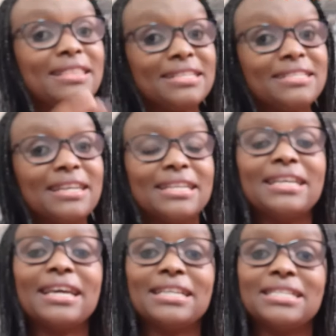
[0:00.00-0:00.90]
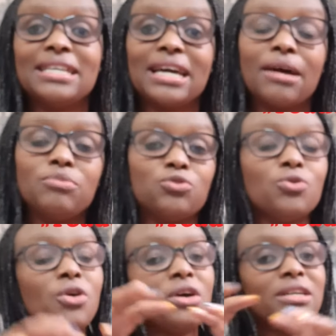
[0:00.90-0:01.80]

this journey can take up to